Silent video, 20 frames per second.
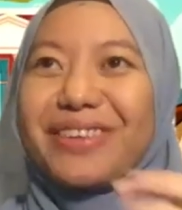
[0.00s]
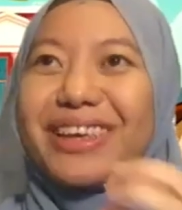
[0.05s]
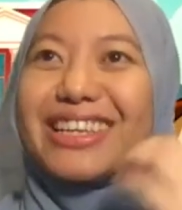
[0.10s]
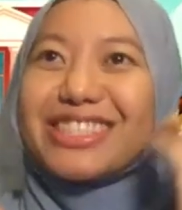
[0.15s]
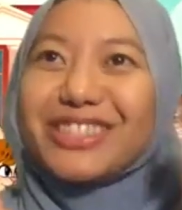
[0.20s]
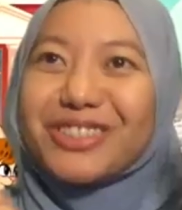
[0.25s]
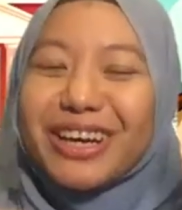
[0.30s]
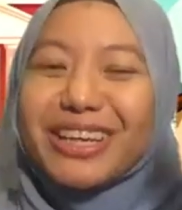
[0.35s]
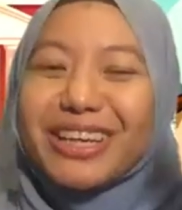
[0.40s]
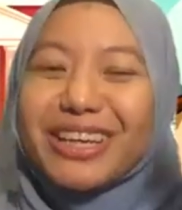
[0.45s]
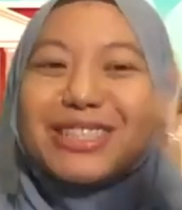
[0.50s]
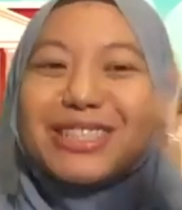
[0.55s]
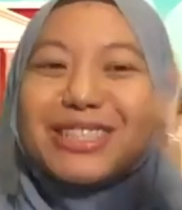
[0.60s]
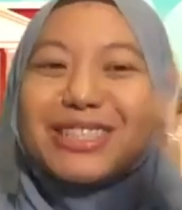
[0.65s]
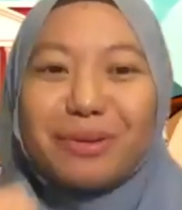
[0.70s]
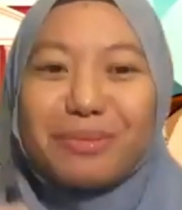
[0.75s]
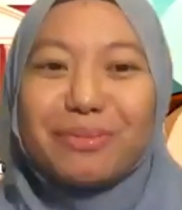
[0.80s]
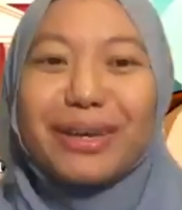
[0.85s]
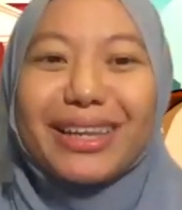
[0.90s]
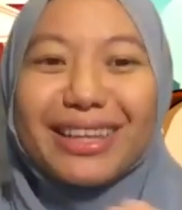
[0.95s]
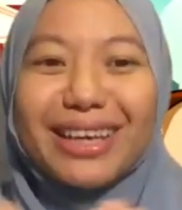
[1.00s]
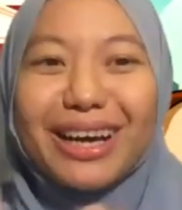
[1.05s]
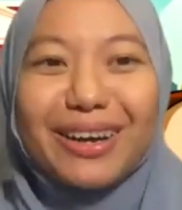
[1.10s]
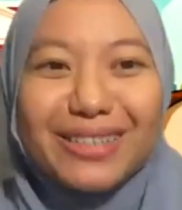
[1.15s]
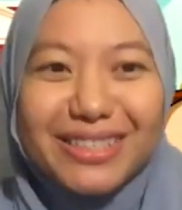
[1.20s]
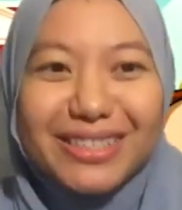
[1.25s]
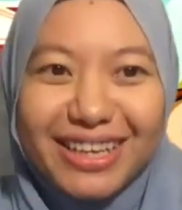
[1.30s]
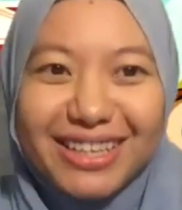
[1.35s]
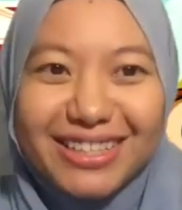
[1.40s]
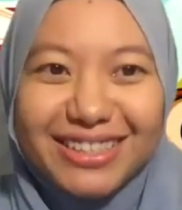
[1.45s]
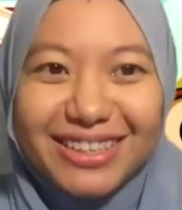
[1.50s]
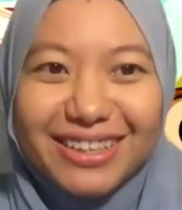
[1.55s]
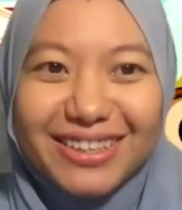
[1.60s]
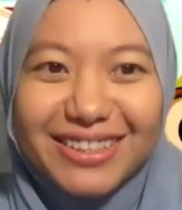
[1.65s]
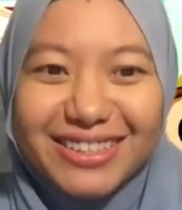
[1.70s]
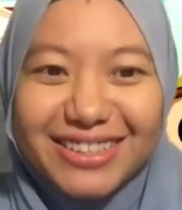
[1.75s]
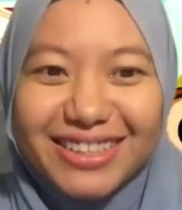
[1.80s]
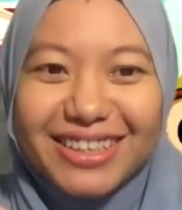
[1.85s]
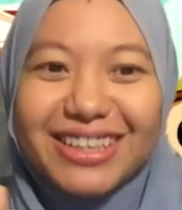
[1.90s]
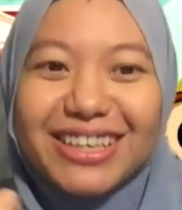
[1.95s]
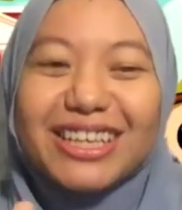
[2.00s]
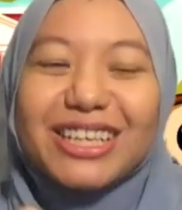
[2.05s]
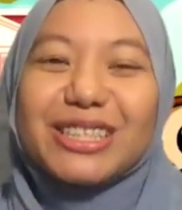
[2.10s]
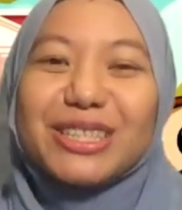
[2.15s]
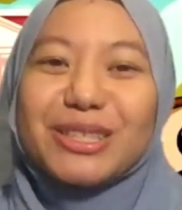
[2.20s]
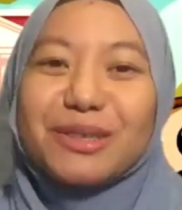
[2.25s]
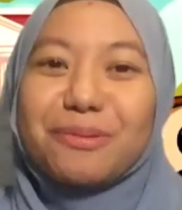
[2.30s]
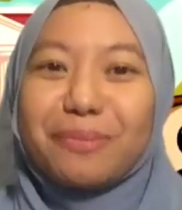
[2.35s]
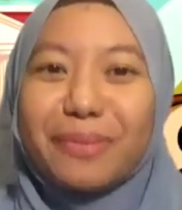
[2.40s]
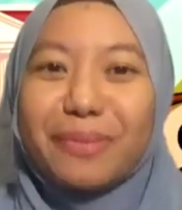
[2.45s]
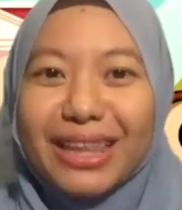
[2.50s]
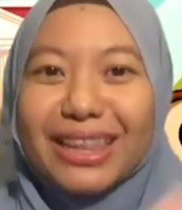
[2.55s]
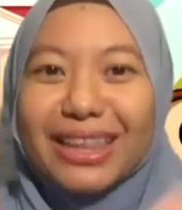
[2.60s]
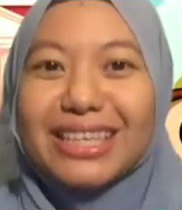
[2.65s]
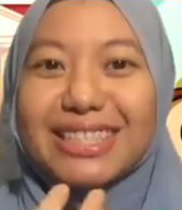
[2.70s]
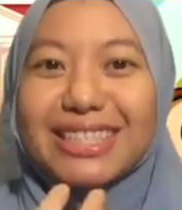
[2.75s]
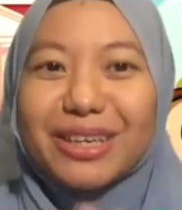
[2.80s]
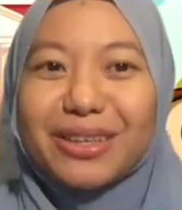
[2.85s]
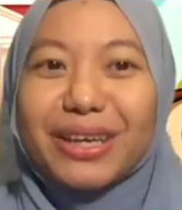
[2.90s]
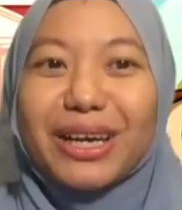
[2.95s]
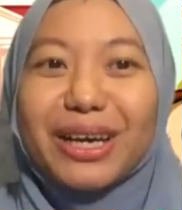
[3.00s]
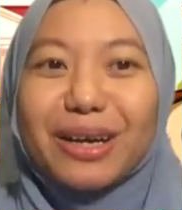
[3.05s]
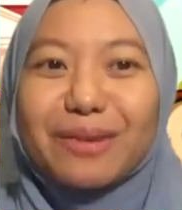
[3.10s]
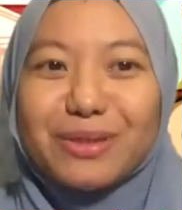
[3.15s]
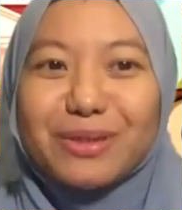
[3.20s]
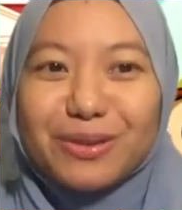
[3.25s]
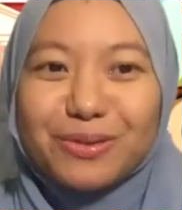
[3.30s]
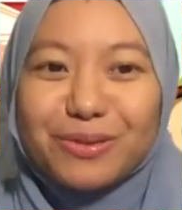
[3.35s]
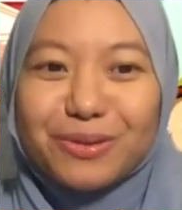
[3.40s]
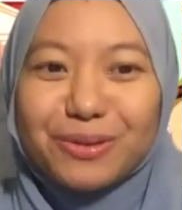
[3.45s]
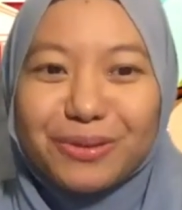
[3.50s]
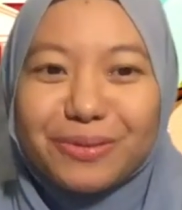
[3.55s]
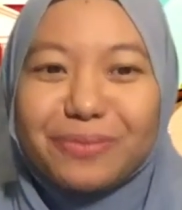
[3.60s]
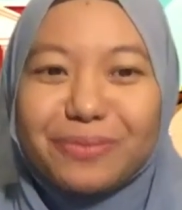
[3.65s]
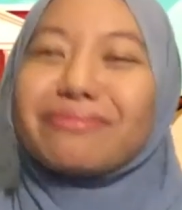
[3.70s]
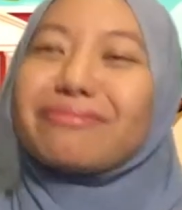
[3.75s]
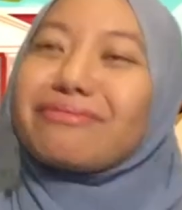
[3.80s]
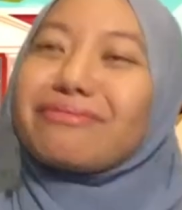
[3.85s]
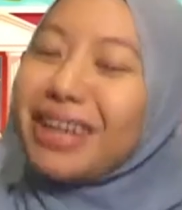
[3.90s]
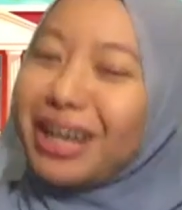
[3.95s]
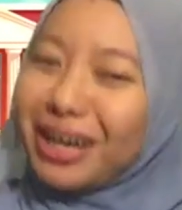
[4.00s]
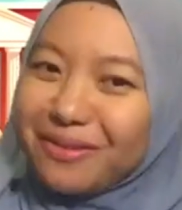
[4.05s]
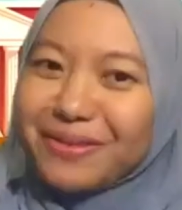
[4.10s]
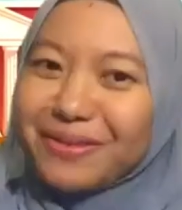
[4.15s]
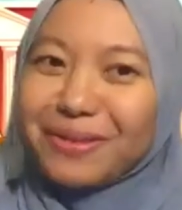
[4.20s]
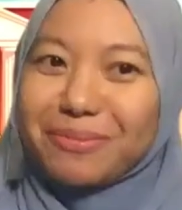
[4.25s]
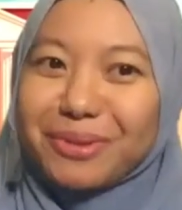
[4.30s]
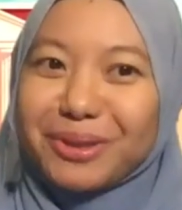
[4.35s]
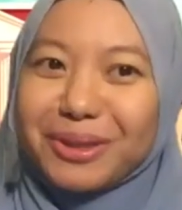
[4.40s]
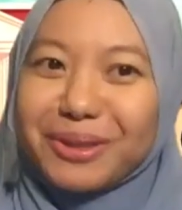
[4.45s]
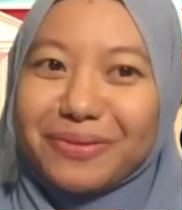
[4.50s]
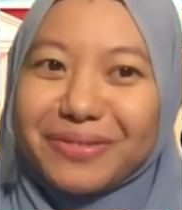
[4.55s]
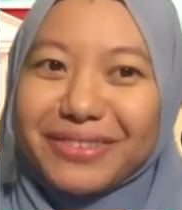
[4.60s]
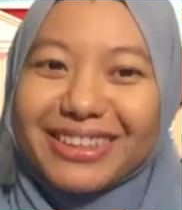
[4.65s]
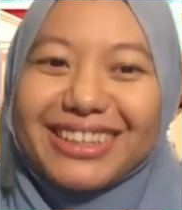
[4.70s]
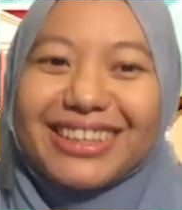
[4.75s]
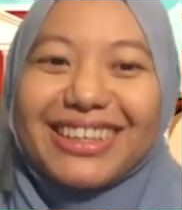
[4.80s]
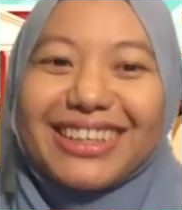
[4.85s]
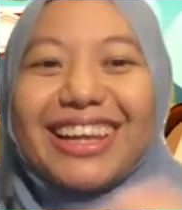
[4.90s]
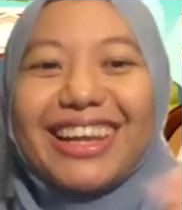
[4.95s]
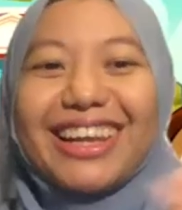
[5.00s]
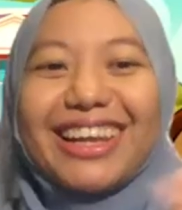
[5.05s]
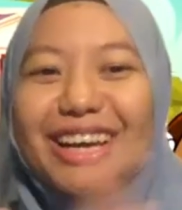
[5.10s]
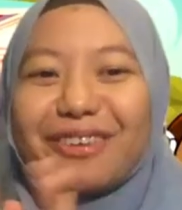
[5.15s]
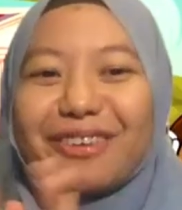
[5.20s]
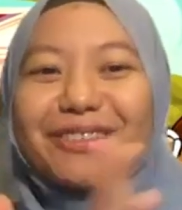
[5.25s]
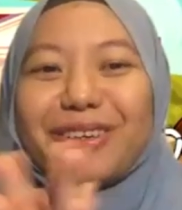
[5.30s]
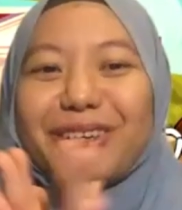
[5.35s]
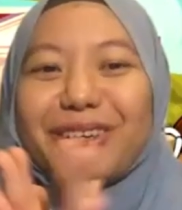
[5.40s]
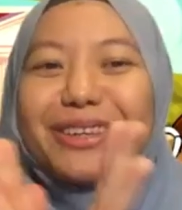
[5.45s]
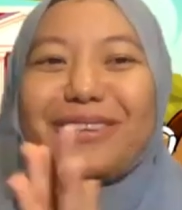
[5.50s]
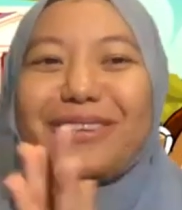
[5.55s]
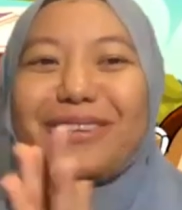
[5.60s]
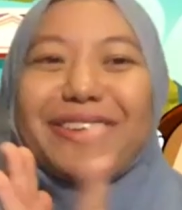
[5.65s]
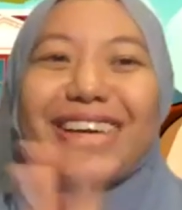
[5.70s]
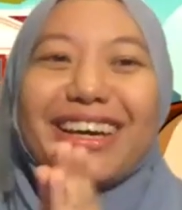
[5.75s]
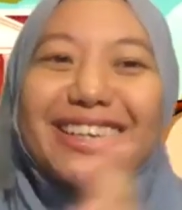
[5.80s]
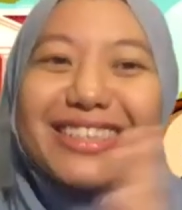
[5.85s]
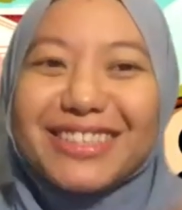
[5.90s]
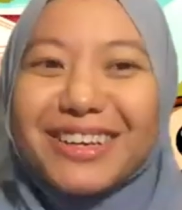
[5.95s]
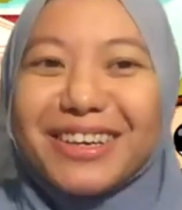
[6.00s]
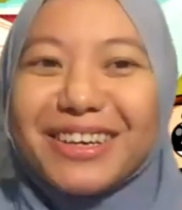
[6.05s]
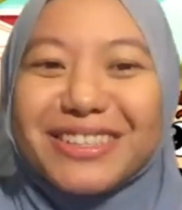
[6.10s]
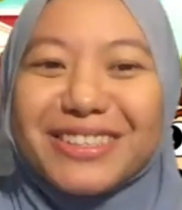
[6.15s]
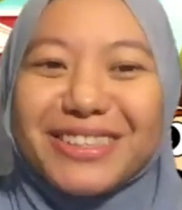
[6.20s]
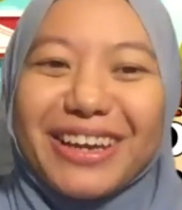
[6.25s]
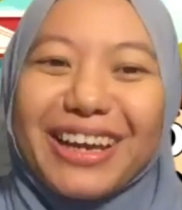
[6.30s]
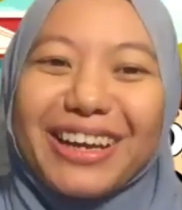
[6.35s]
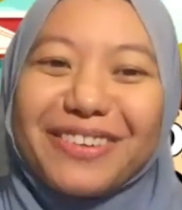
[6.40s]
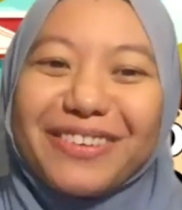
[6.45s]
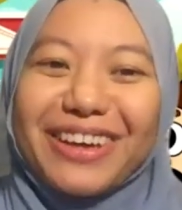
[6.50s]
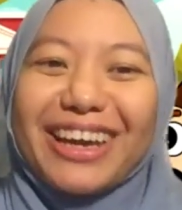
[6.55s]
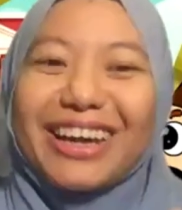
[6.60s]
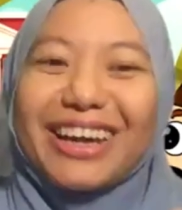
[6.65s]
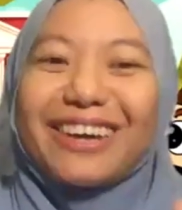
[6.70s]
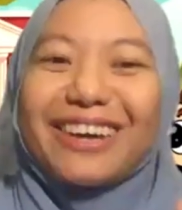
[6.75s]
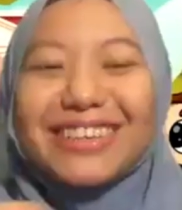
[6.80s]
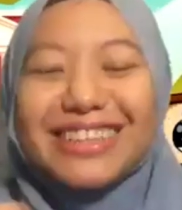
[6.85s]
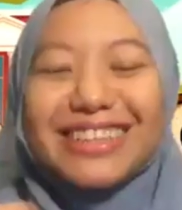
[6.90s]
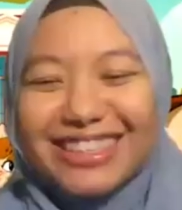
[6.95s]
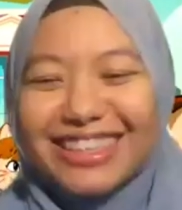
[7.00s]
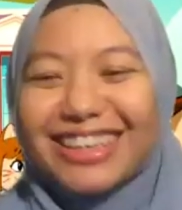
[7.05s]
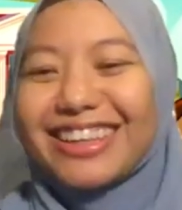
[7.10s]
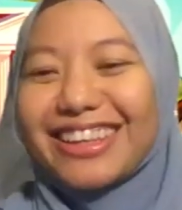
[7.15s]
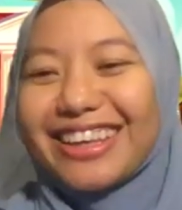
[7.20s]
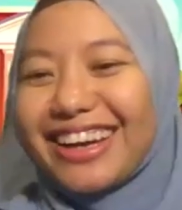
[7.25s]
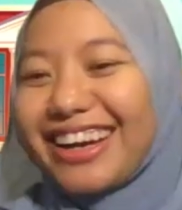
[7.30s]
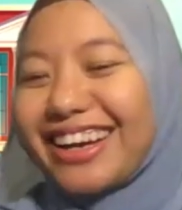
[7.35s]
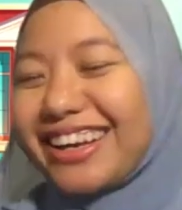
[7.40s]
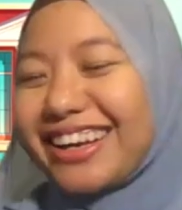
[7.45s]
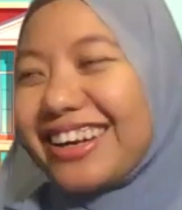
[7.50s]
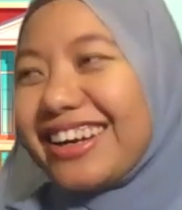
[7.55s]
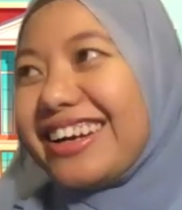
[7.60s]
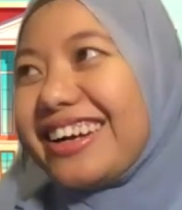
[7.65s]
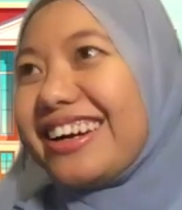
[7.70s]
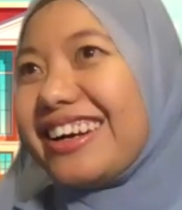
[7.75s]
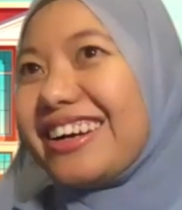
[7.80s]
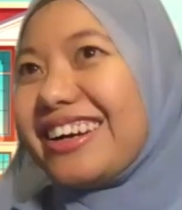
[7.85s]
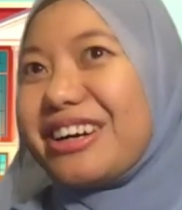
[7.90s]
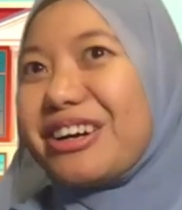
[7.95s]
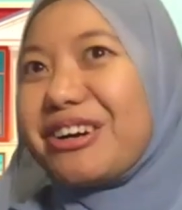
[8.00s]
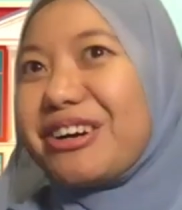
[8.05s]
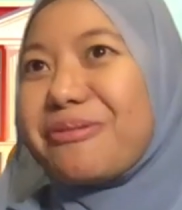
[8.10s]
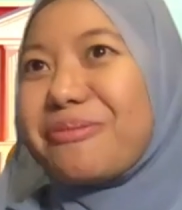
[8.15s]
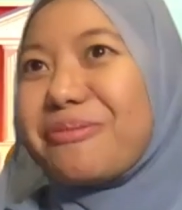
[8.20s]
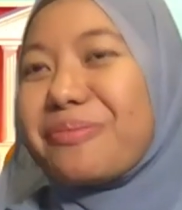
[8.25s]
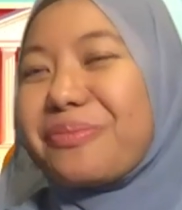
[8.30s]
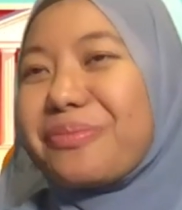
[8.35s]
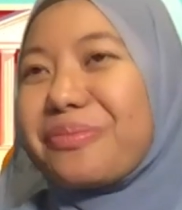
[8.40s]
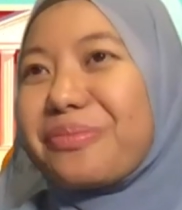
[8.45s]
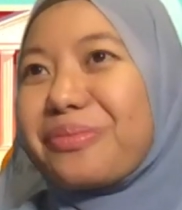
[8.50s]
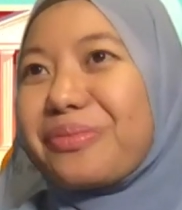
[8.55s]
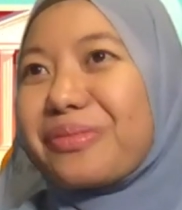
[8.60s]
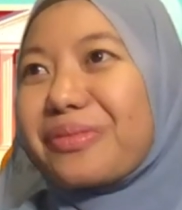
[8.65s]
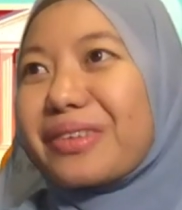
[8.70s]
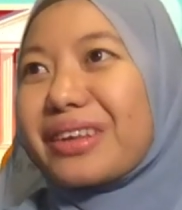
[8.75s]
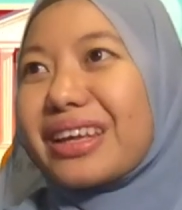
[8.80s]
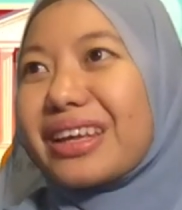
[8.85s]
it tries to mimic the outer cells mm. to make the sound that comes through comfortable. Yeah, I love talking to you guys. So anyway, having said that, um,